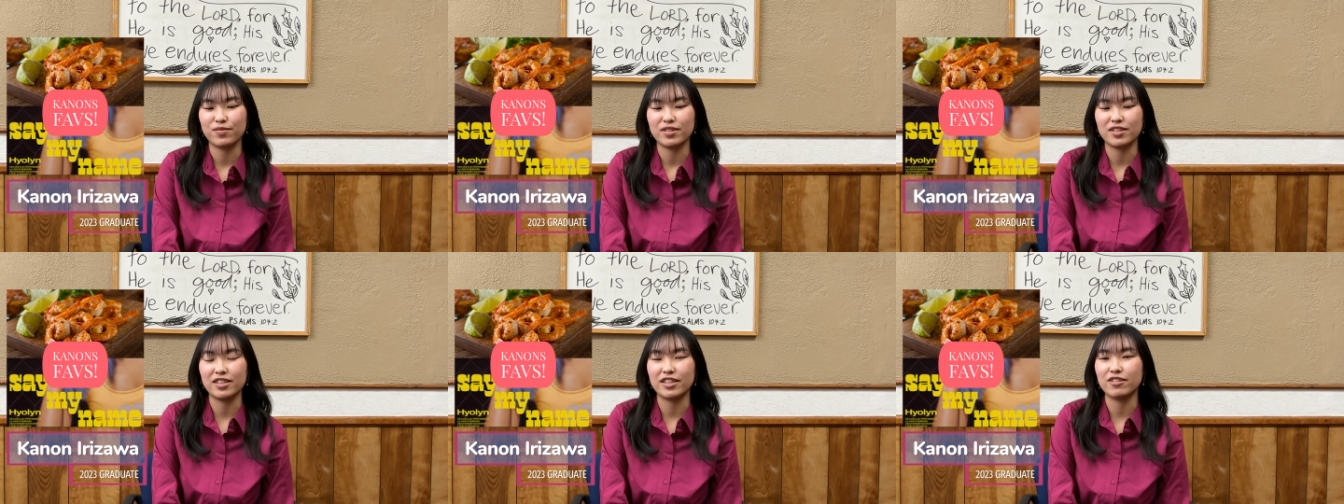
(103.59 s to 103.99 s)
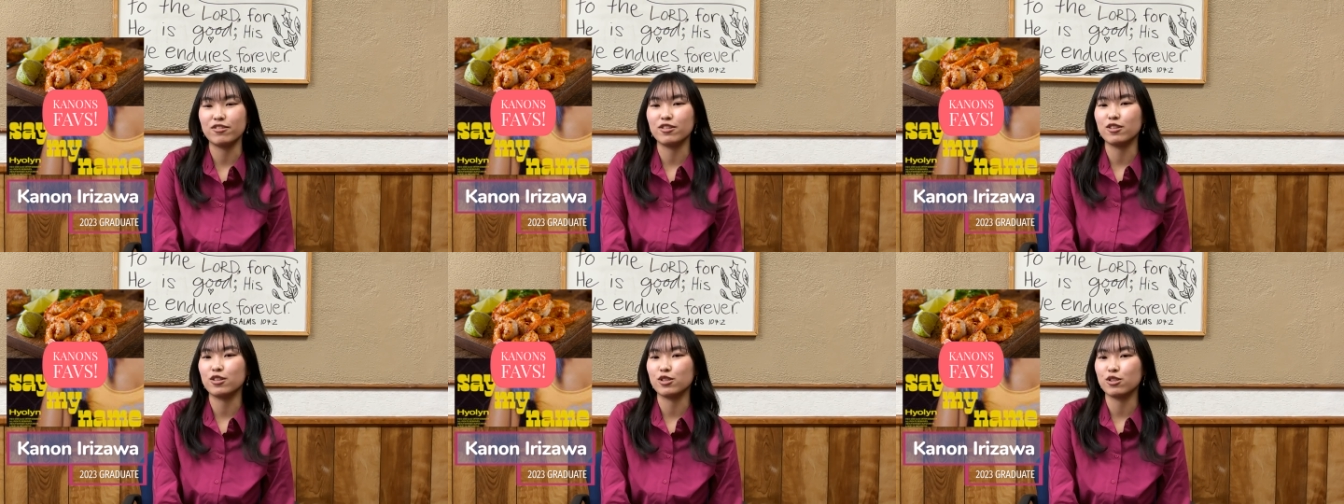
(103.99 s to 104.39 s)
they
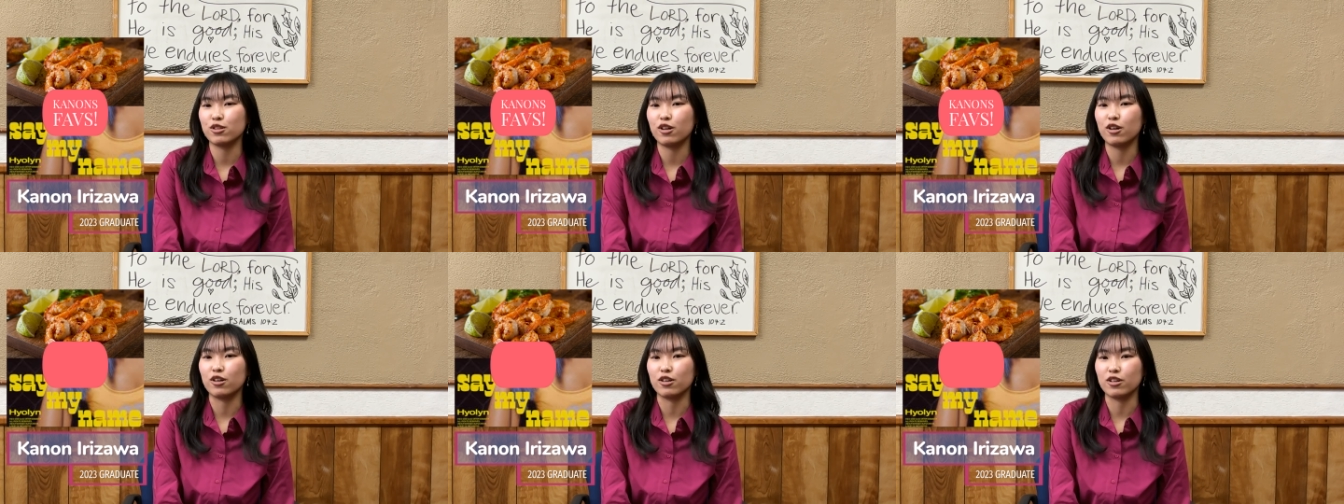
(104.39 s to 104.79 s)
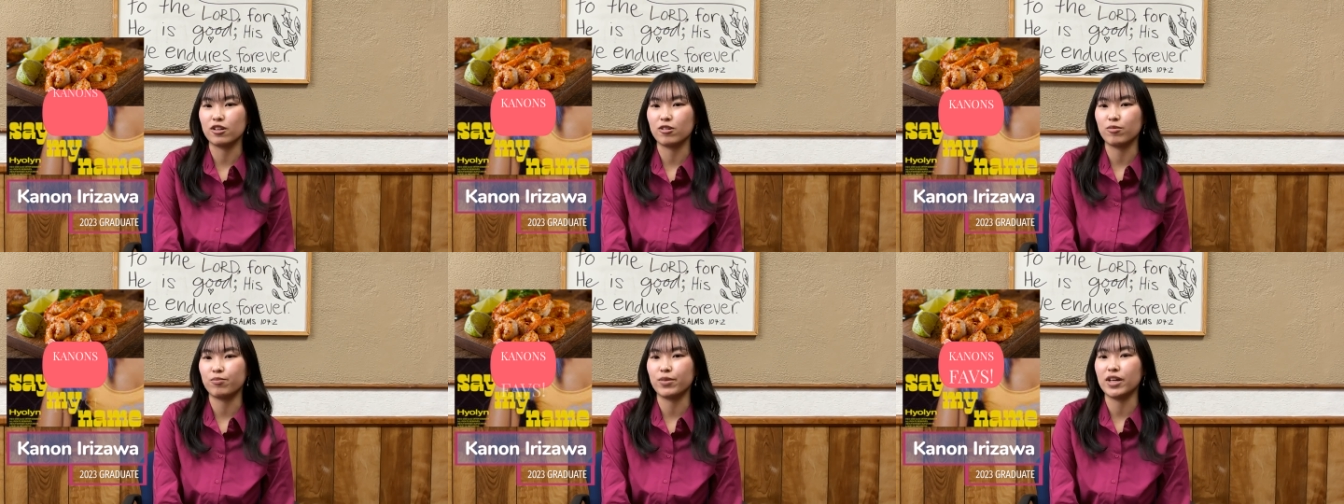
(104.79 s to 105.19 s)
wrote a song
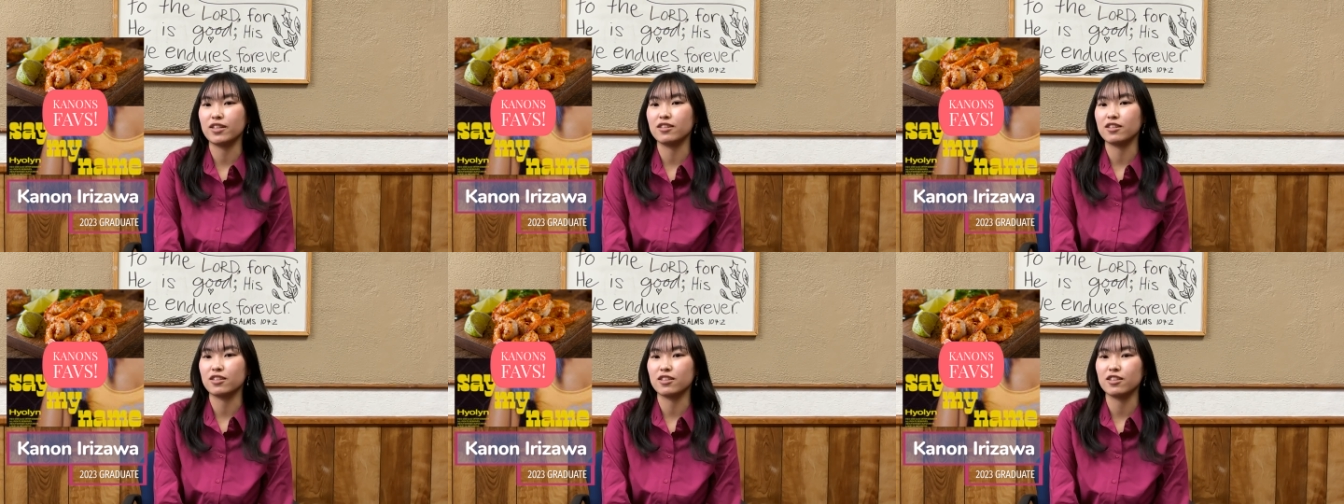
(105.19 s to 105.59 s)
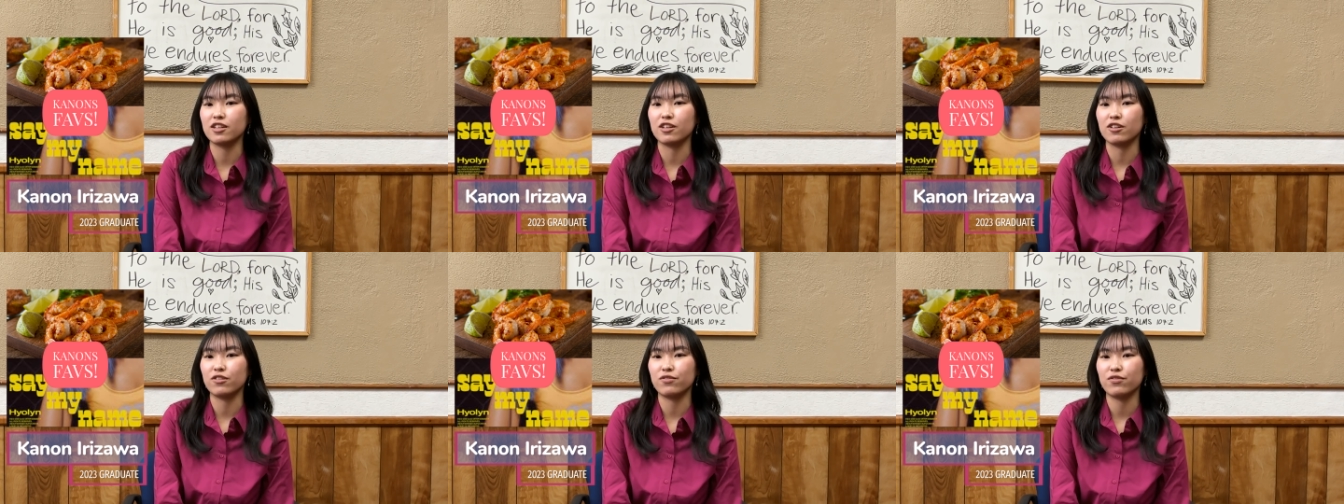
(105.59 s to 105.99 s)
by
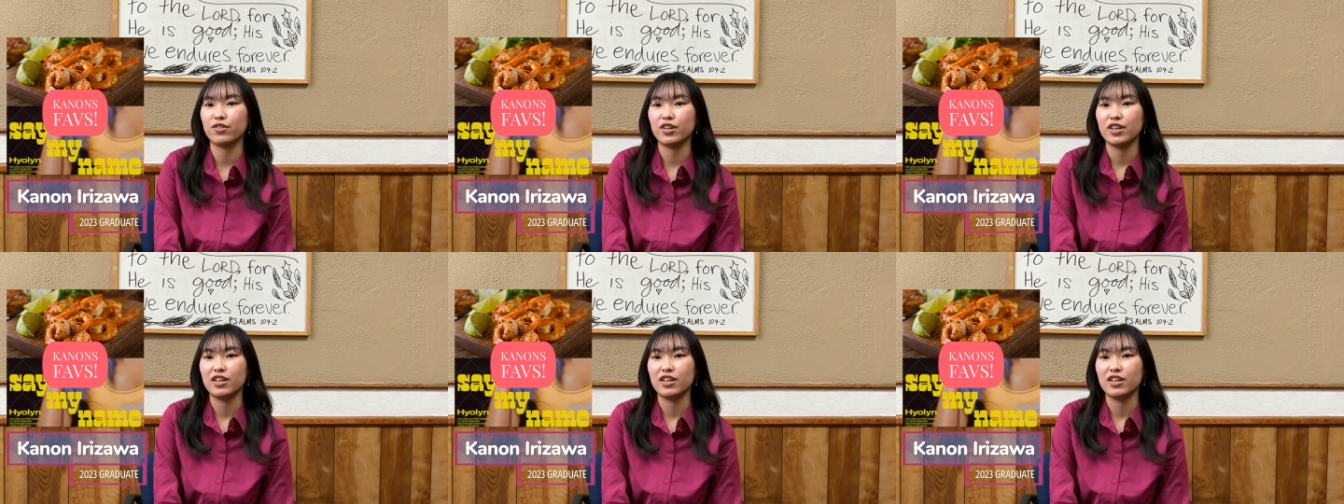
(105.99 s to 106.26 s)
yourself.